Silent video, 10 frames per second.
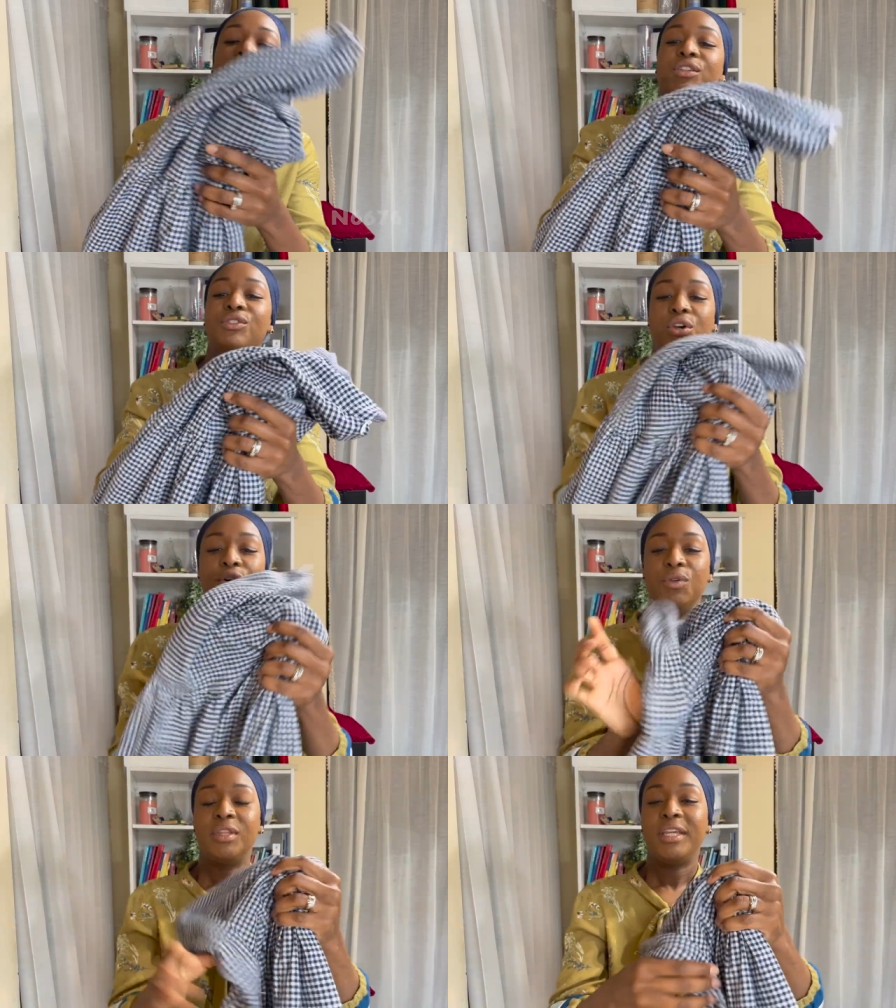
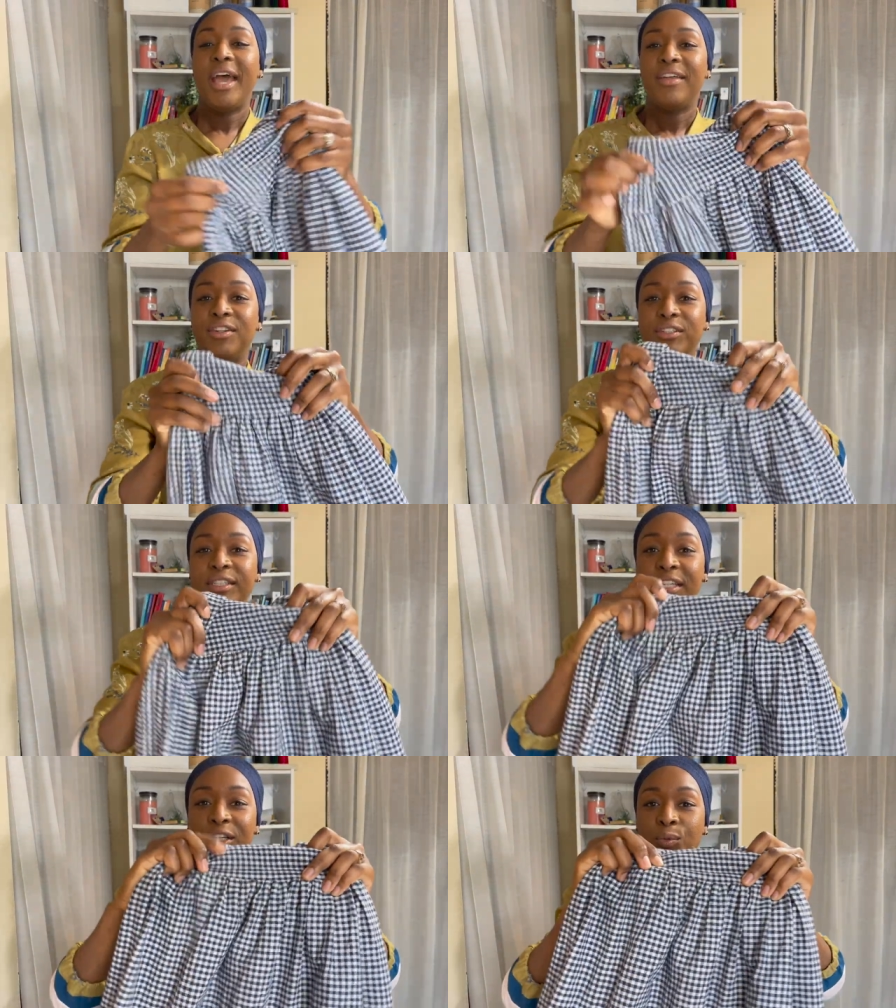So the gathers
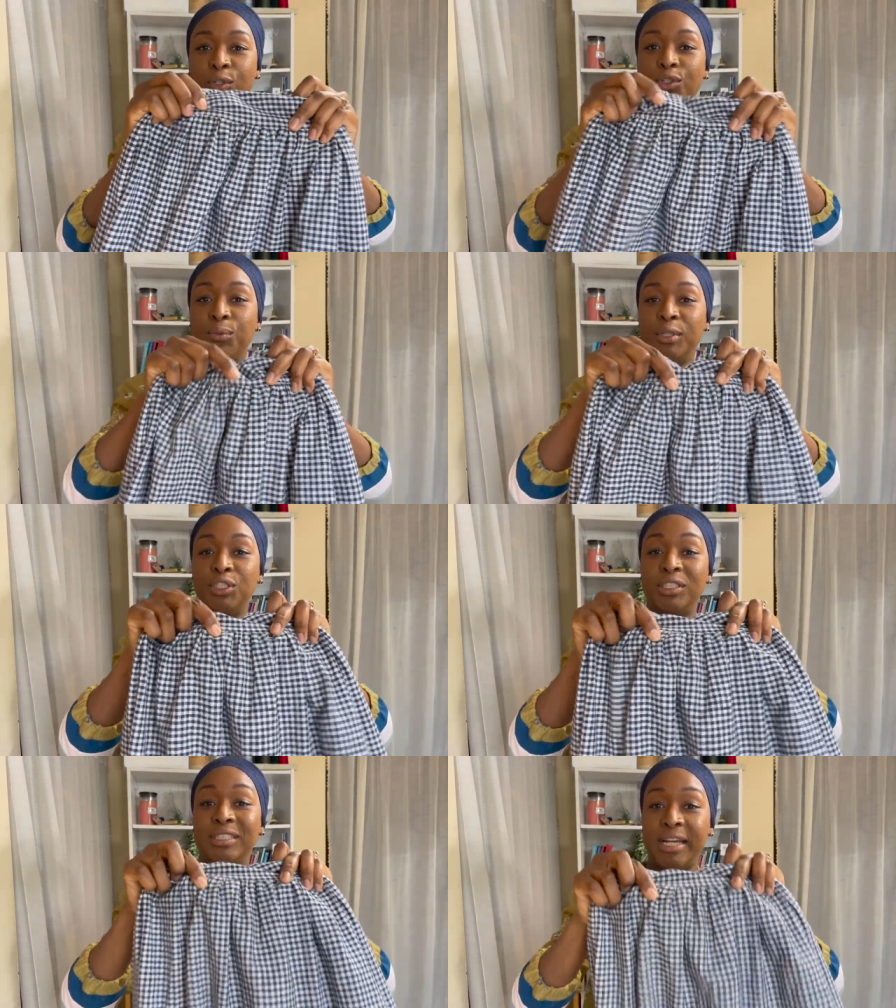here were so
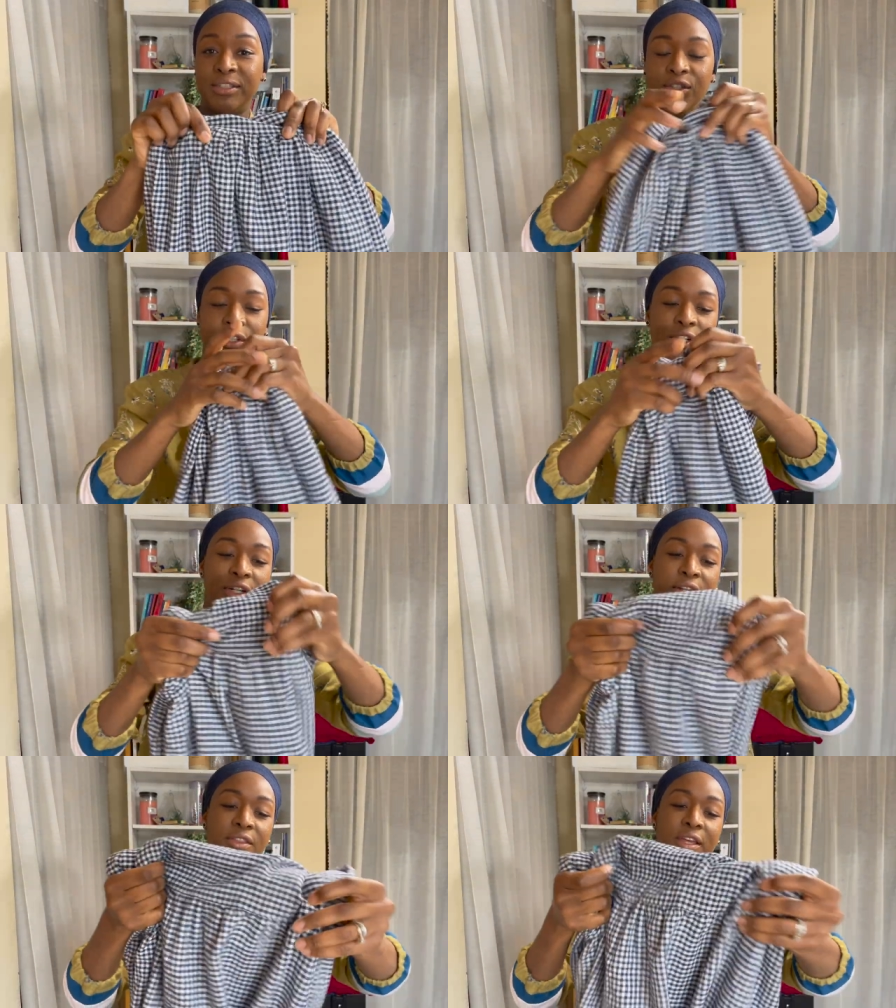much
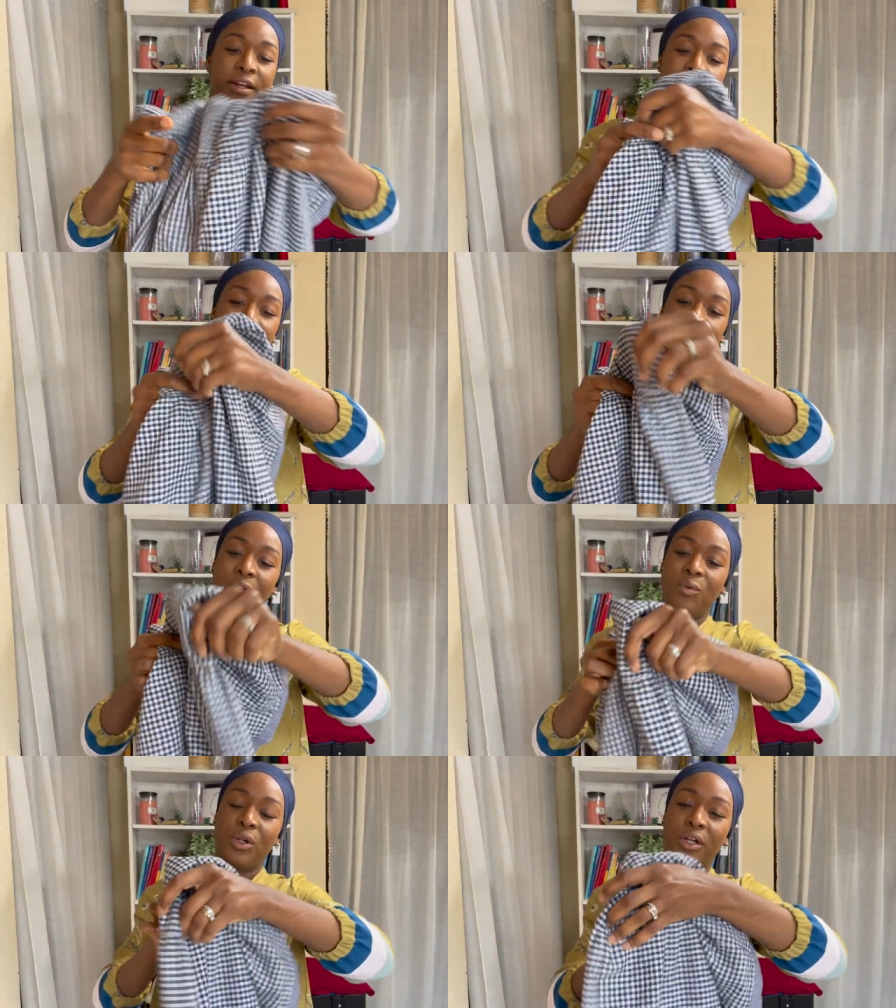denser than they
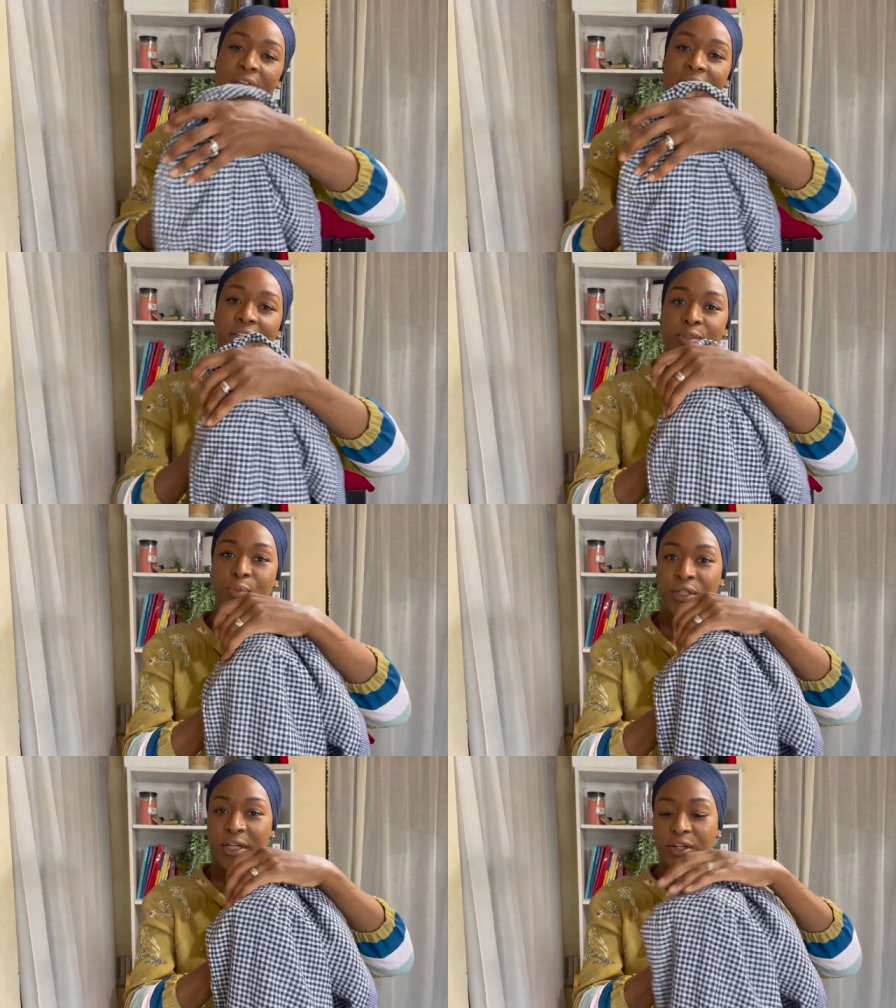were in this
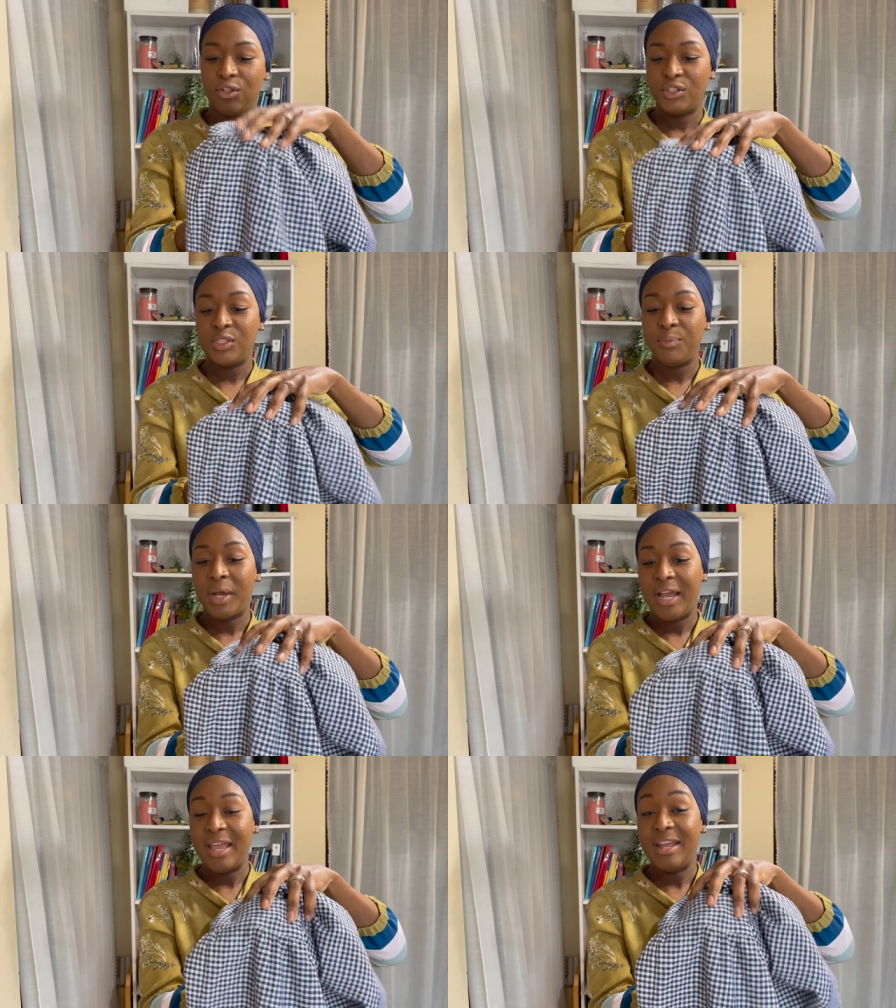particular
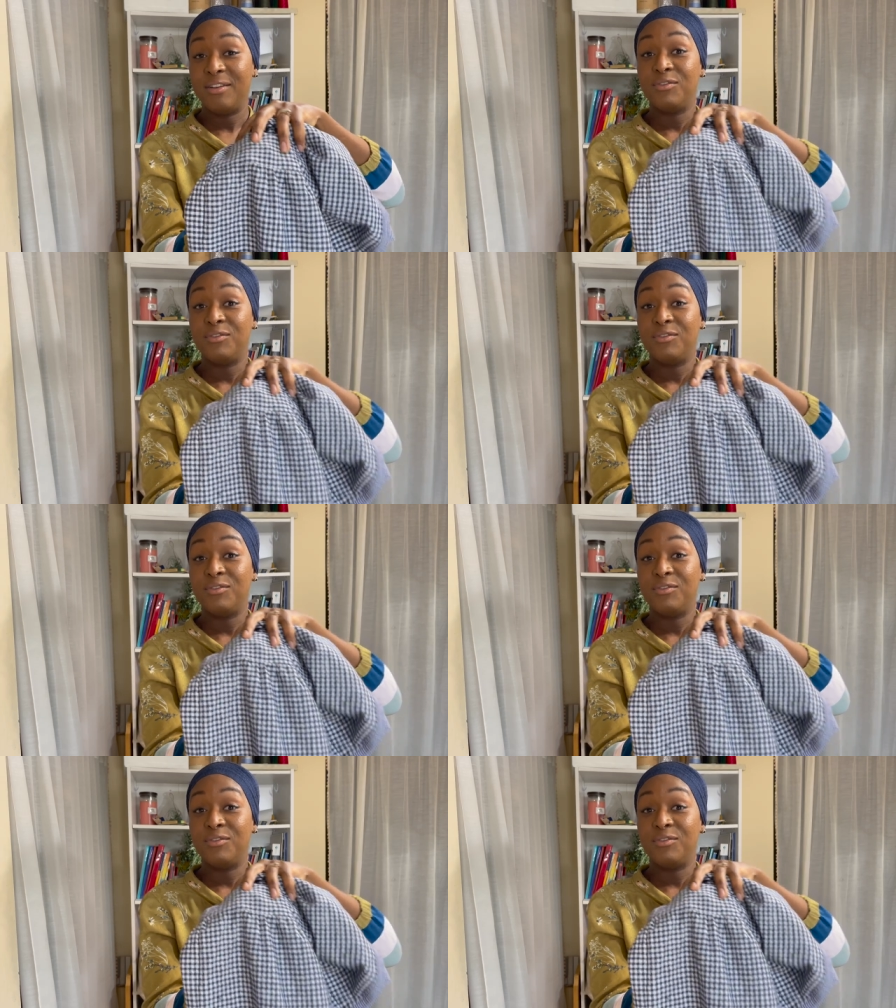spot. And of